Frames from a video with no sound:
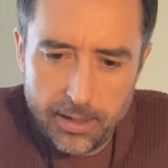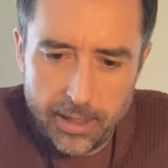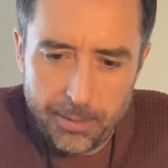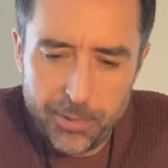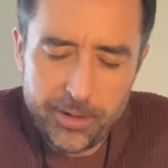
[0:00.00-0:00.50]

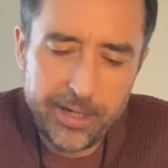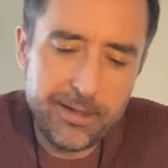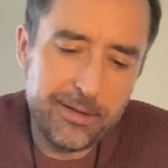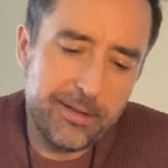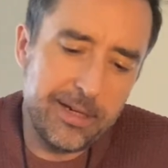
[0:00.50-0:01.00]
I'm looking
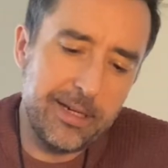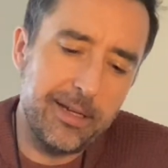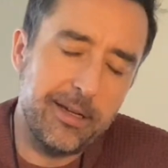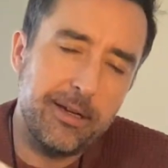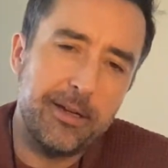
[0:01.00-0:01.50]
at
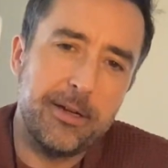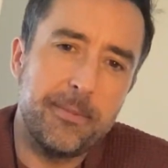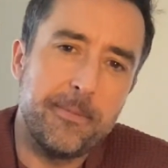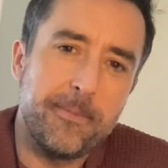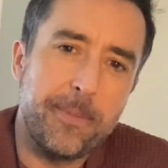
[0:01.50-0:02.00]

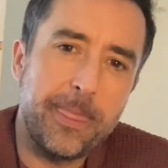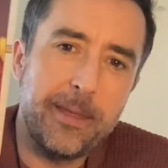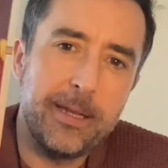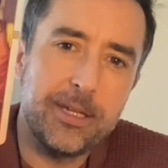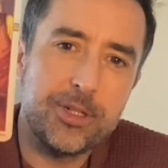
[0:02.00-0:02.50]
the
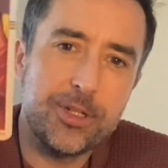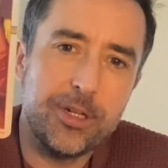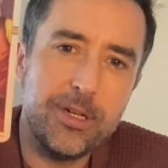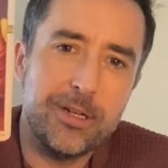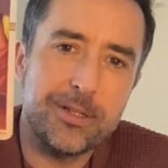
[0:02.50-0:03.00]
his
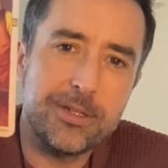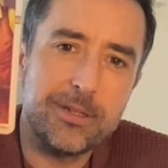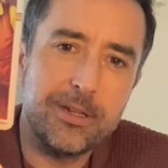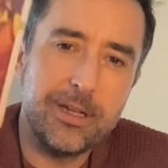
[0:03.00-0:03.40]
shirt,